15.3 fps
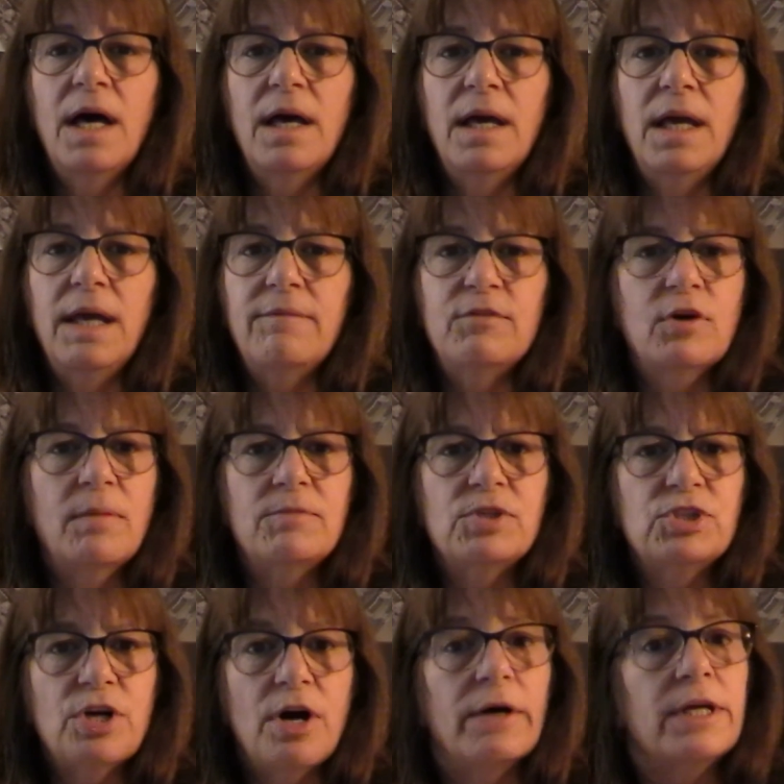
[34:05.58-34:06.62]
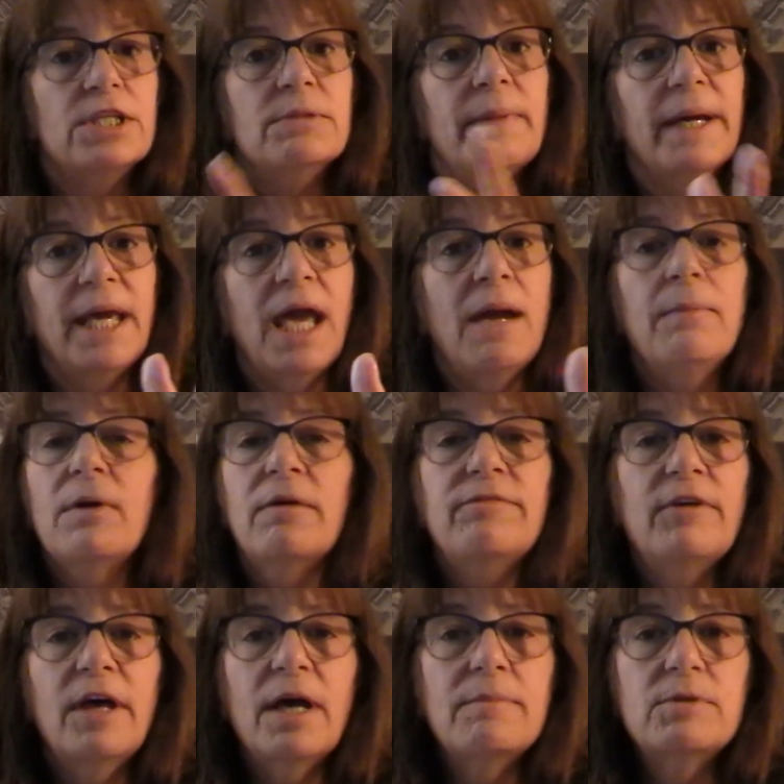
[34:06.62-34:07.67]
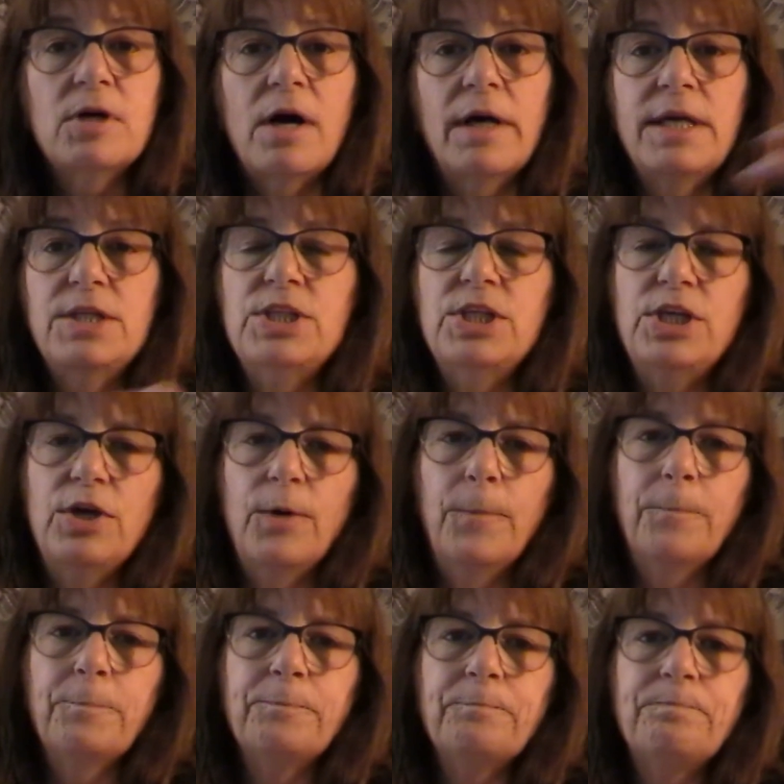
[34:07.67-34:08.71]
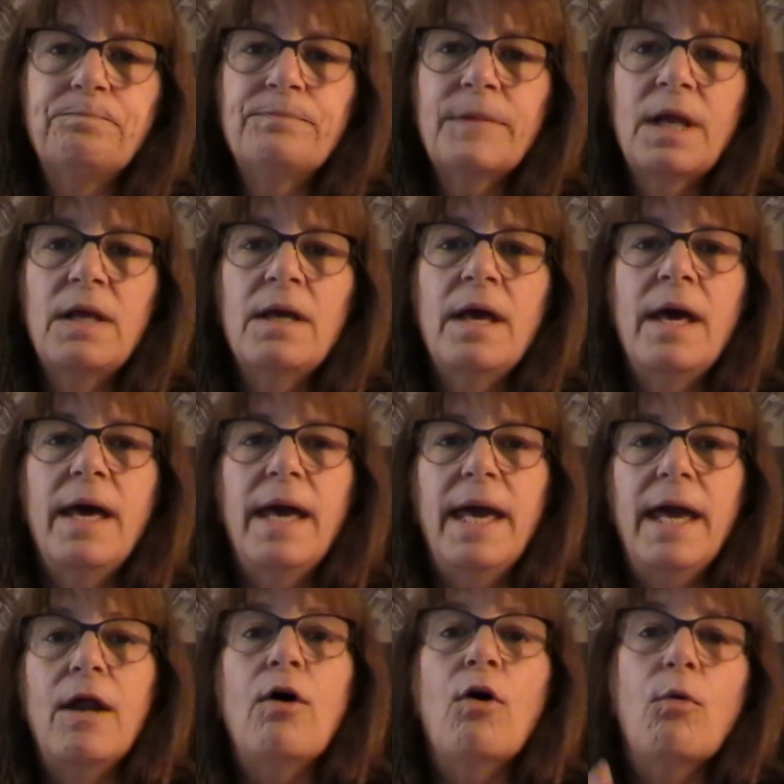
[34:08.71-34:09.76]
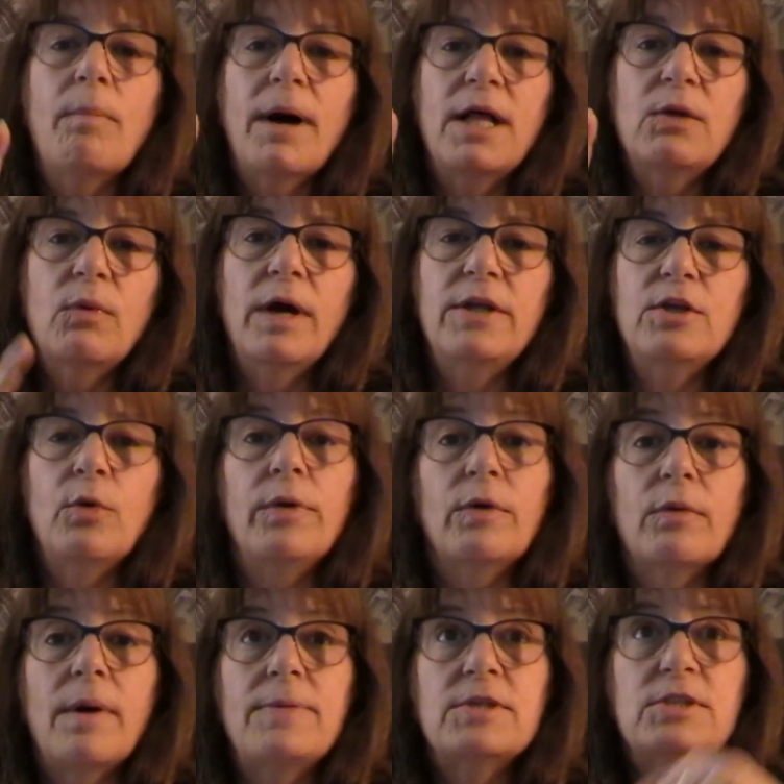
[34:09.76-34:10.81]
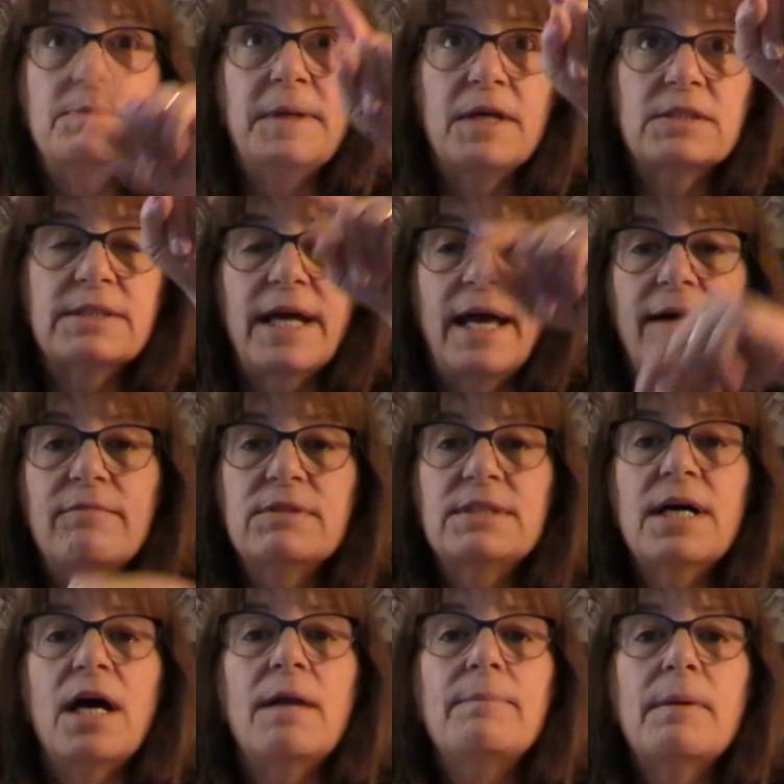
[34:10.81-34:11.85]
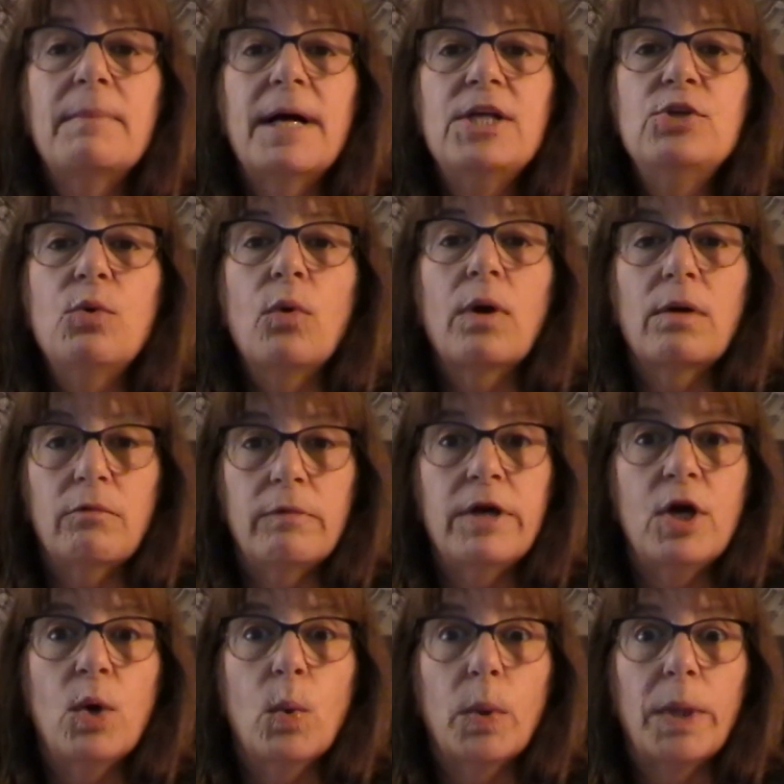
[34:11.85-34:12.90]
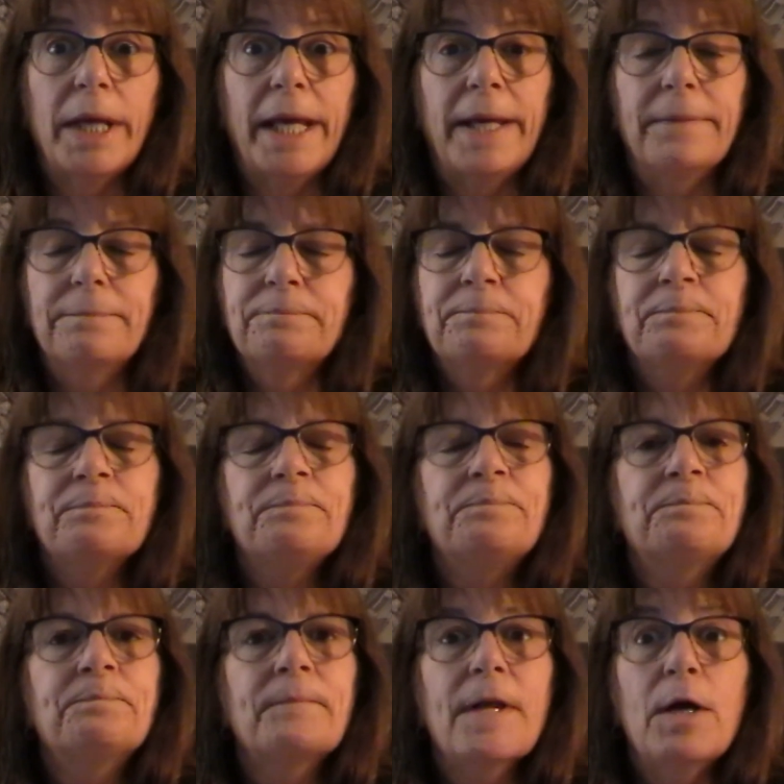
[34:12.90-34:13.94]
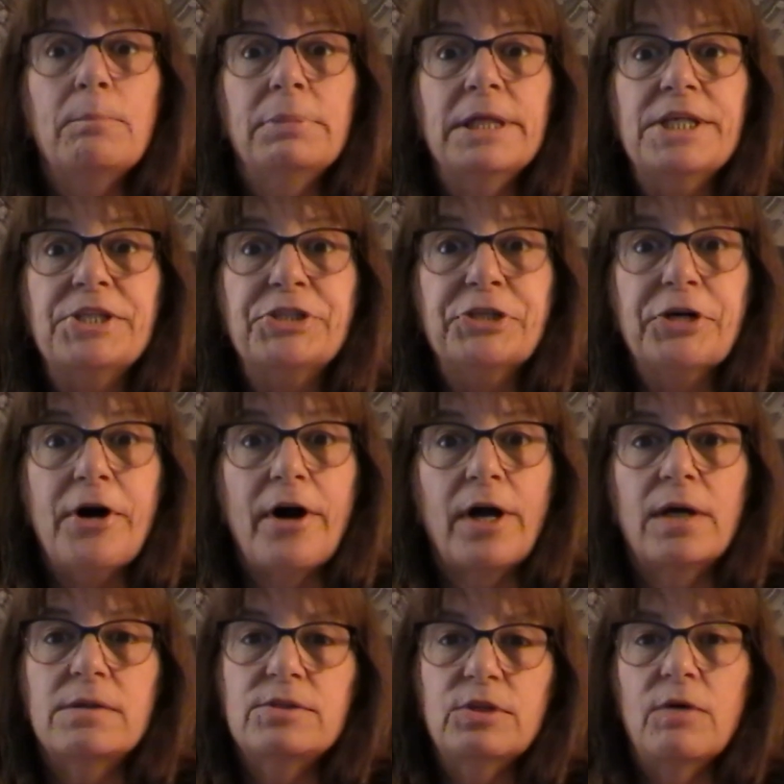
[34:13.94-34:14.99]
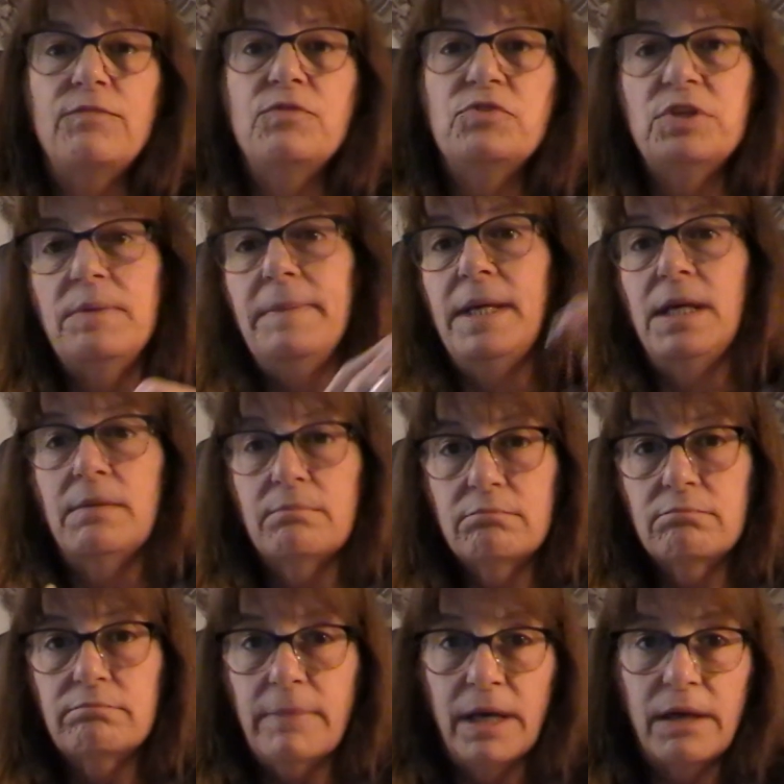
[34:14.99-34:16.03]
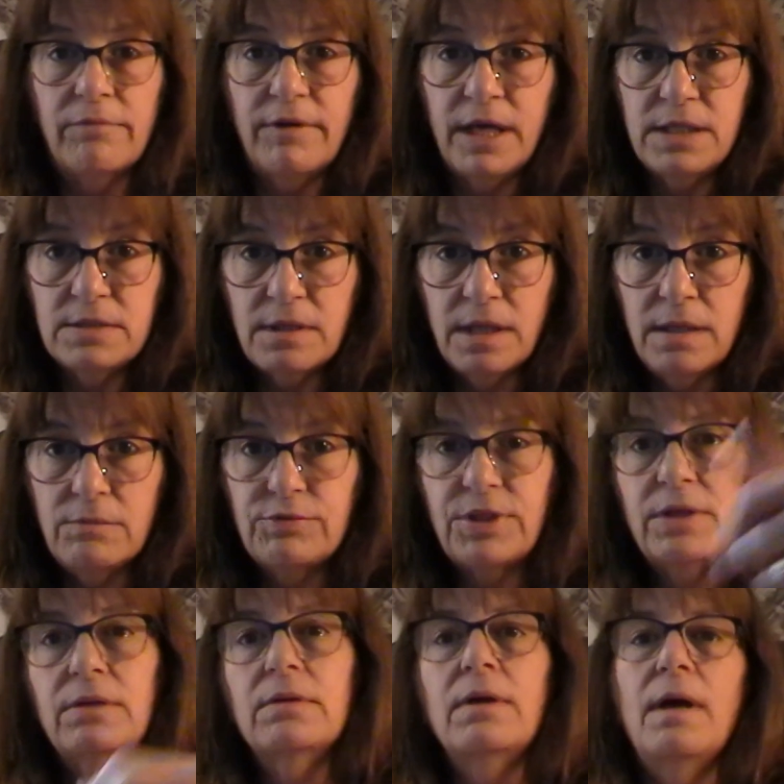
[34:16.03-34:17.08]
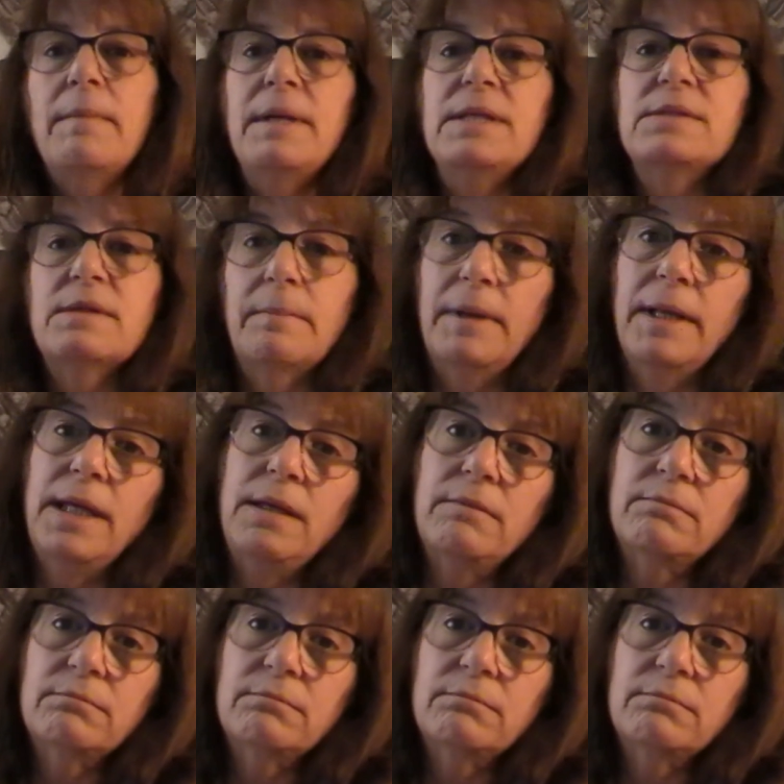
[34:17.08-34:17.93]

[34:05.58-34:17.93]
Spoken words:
Even though I'm just talking to my camera, I feel like I'm talking to you. And oh, by the way, no interruptions, because I have a sign up on my door, recording. Please knock. So if you see me make a face, and I mean somebody